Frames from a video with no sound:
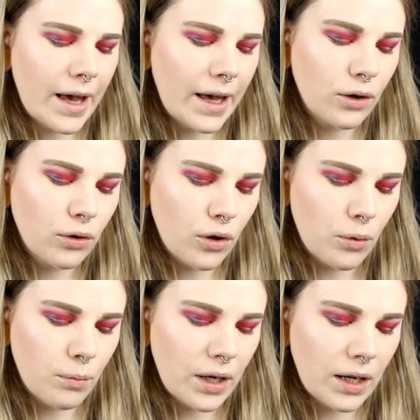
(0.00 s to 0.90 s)
I don't know
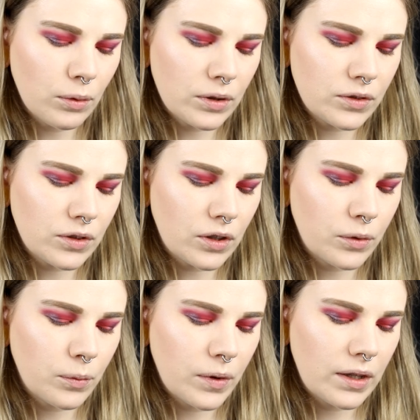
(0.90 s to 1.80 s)
but I will start
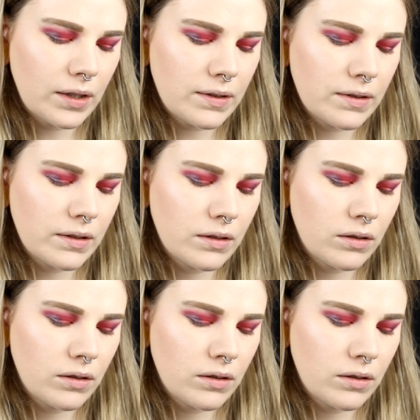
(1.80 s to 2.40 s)
with this